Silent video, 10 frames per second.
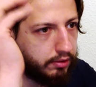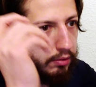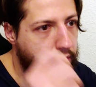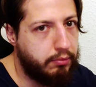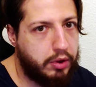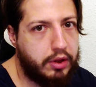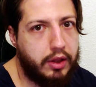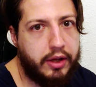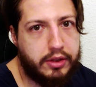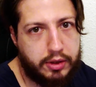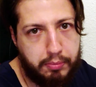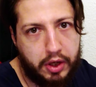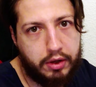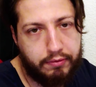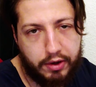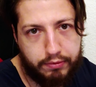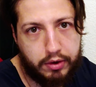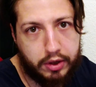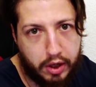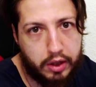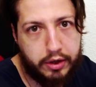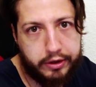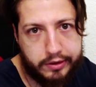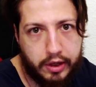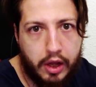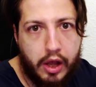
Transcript: with the lenses being of different colors,